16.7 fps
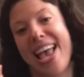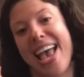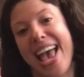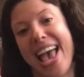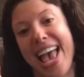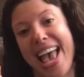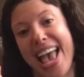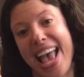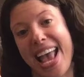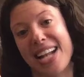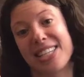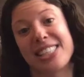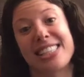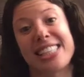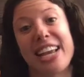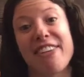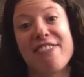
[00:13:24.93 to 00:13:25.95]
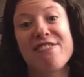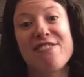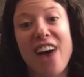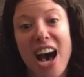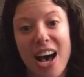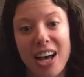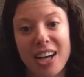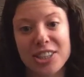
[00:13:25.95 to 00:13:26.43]
And to say
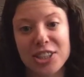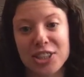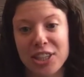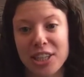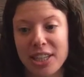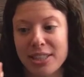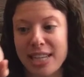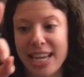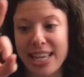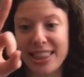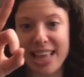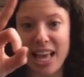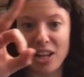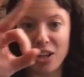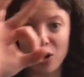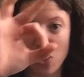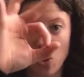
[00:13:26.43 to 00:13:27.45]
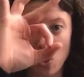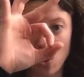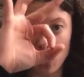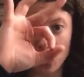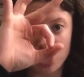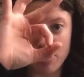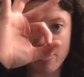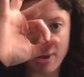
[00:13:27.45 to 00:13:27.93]
fox, you're going to take that little hole
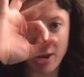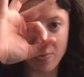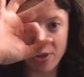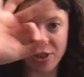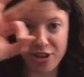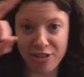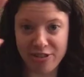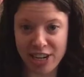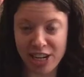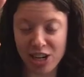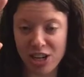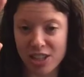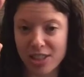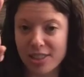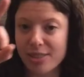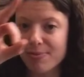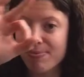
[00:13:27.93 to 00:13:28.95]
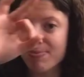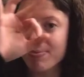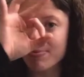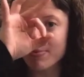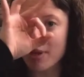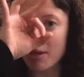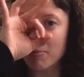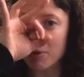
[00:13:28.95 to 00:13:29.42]
you made with your fingers
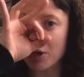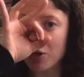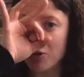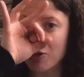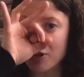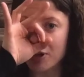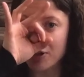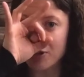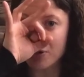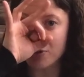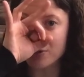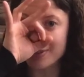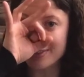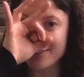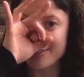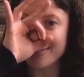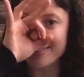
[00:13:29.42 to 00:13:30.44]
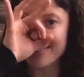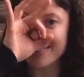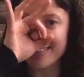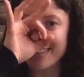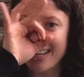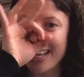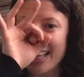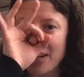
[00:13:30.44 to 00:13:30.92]
and put it over your nose
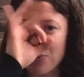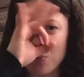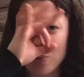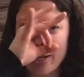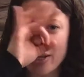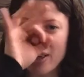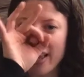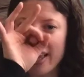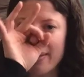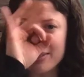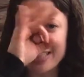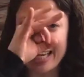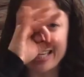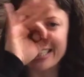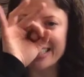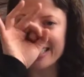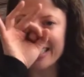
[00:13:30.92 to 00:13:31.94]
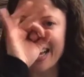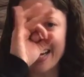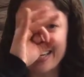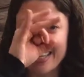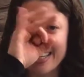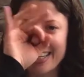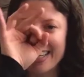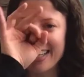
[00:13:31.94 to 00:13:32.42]
and wiggle it side to side.
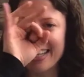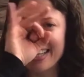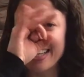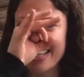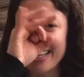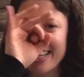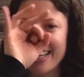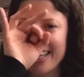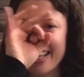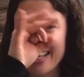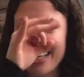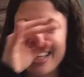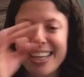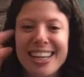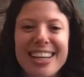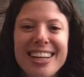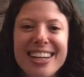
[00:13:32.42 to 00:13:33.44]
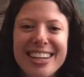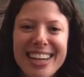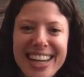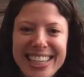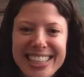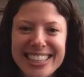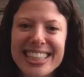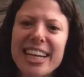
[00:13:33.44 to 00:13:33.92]

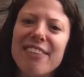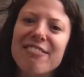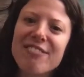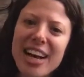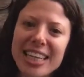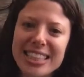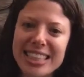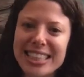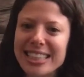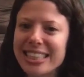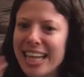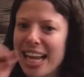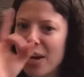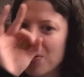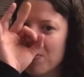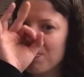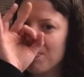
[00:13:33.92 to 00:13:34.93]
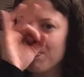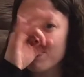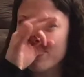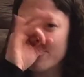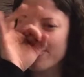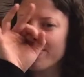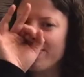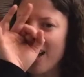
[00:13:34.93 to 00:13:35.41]
Nice. It's like a fox's snout.
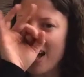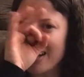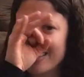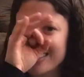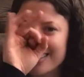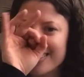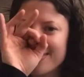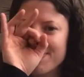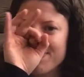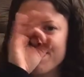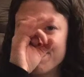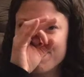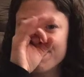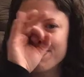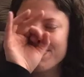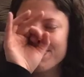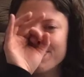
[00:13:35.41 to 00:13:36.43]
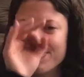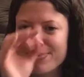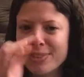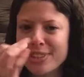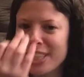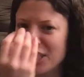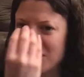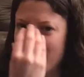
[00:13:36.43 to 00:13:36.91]
Fox.
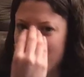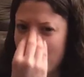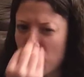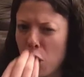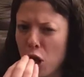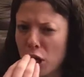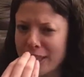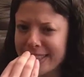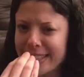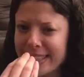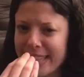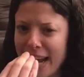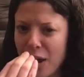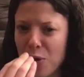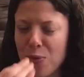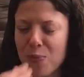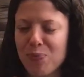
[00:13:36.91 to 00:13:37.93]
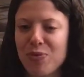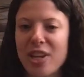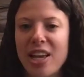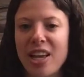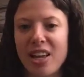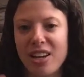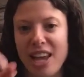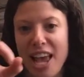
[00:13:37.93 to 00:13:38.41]
They usually have a long snout.
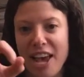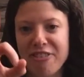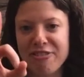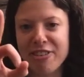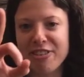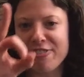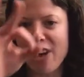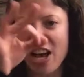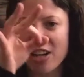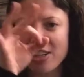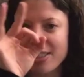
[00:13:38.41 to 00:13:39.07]
And F for fox.